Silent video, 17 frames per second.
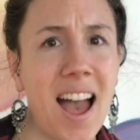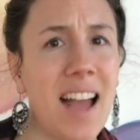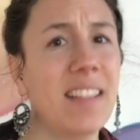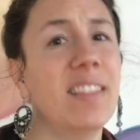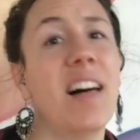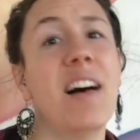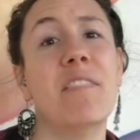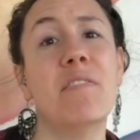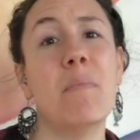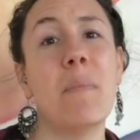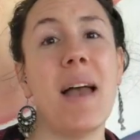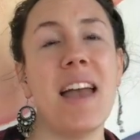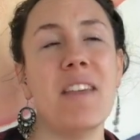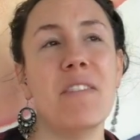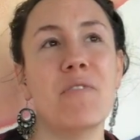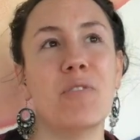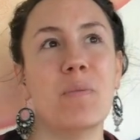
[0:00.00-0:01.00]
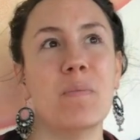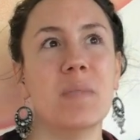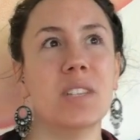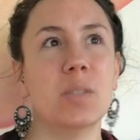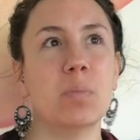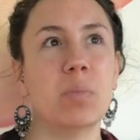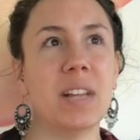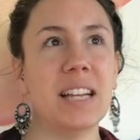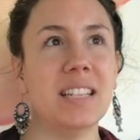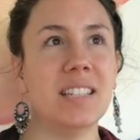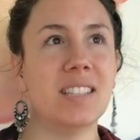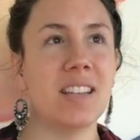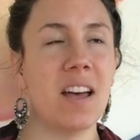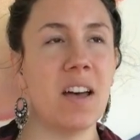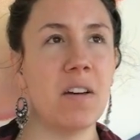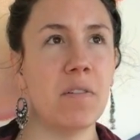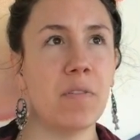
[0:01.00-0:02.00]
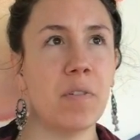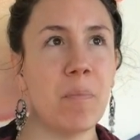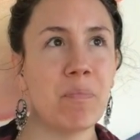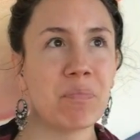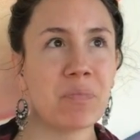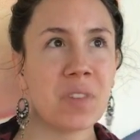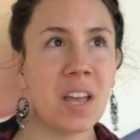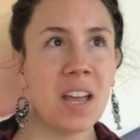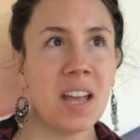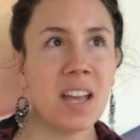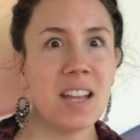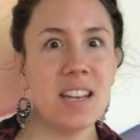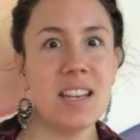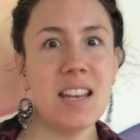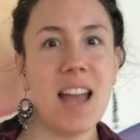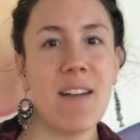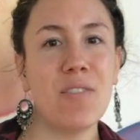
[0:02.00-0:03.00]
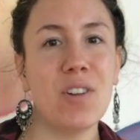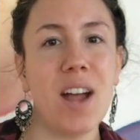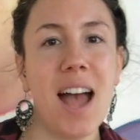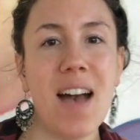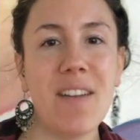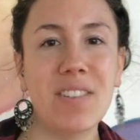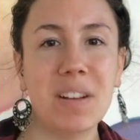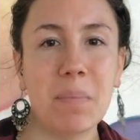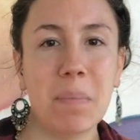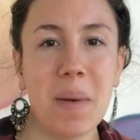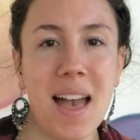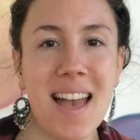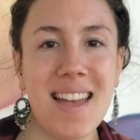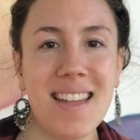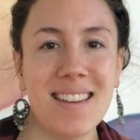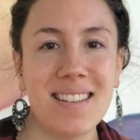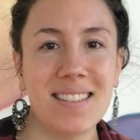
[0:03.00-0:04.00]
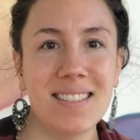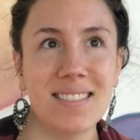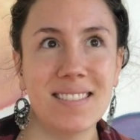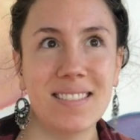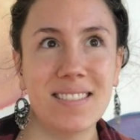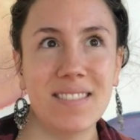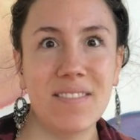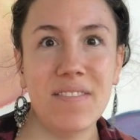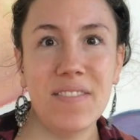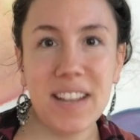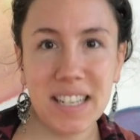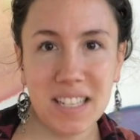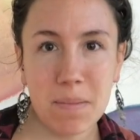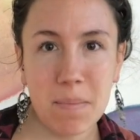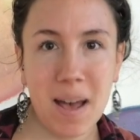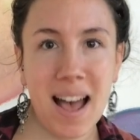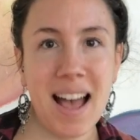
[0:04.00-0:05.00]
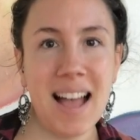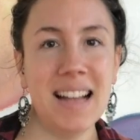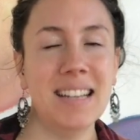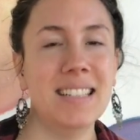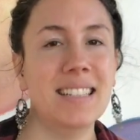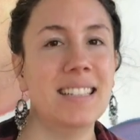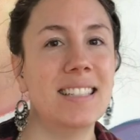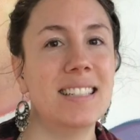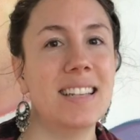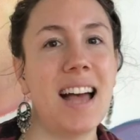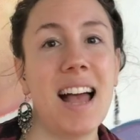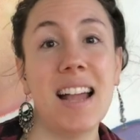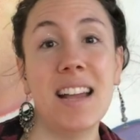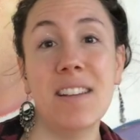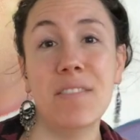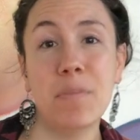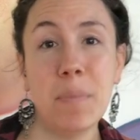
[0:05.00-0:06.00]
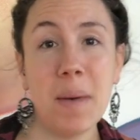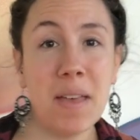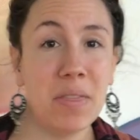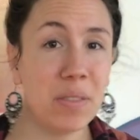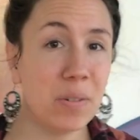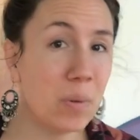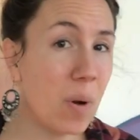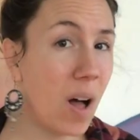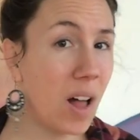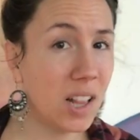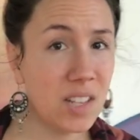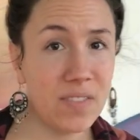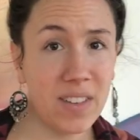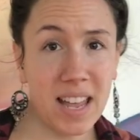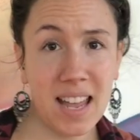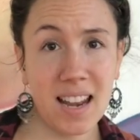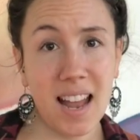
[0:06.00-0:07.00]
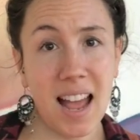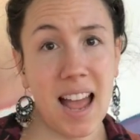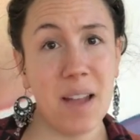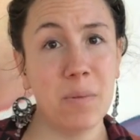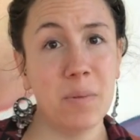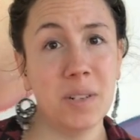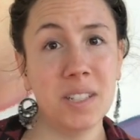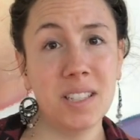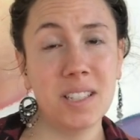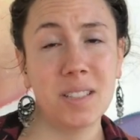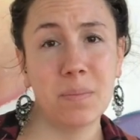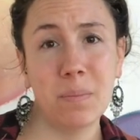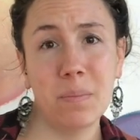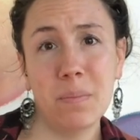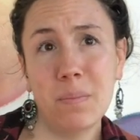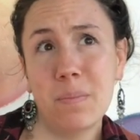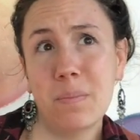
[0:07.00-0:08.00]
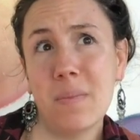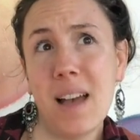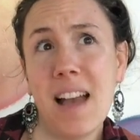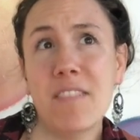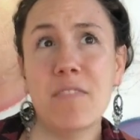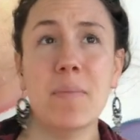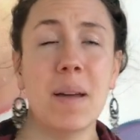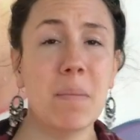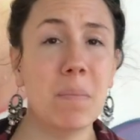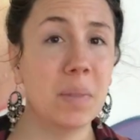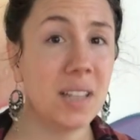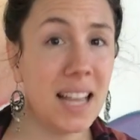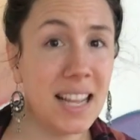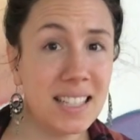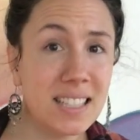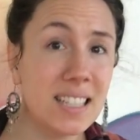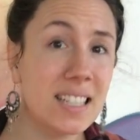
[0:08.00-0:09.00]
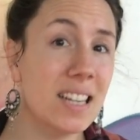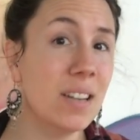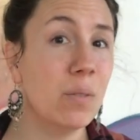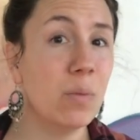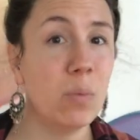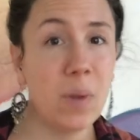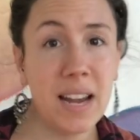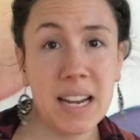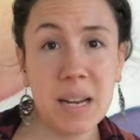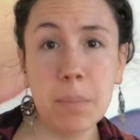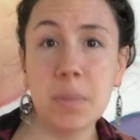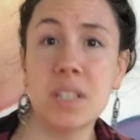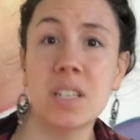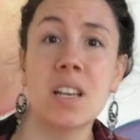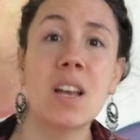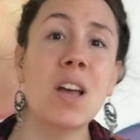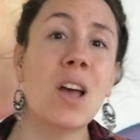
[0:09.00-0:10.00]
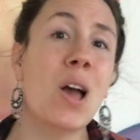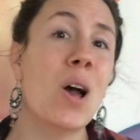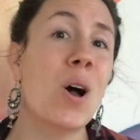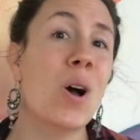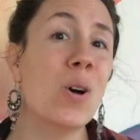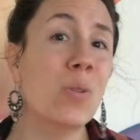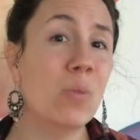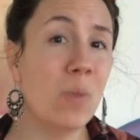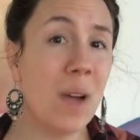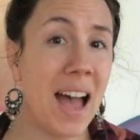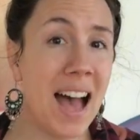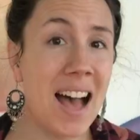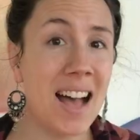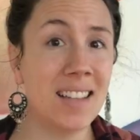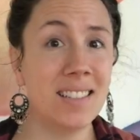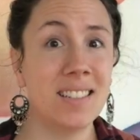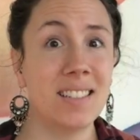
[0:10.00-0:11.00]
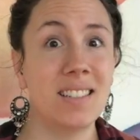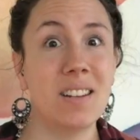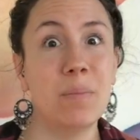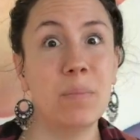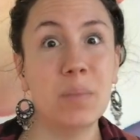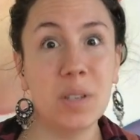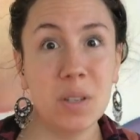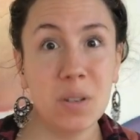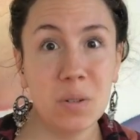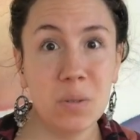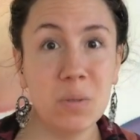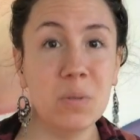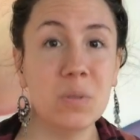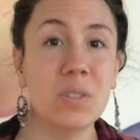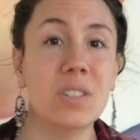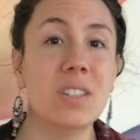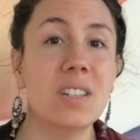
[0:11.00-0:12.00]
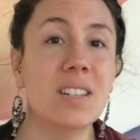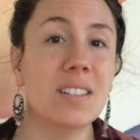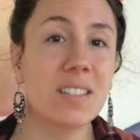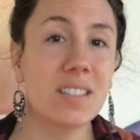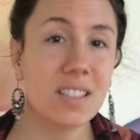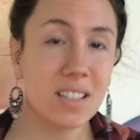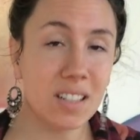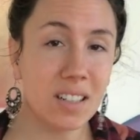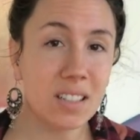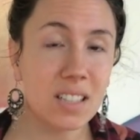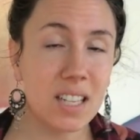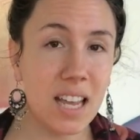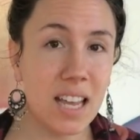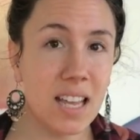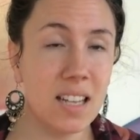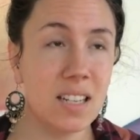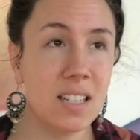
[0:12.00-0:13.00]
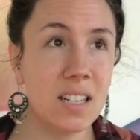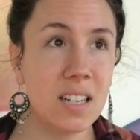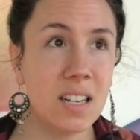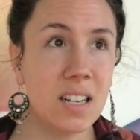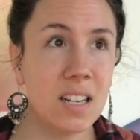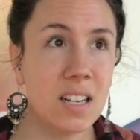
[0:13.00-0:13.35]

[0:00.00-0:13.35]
I love men from this place of never having been victimized. I have been through all of it. I've been molested, raped, harassed, abused, insulted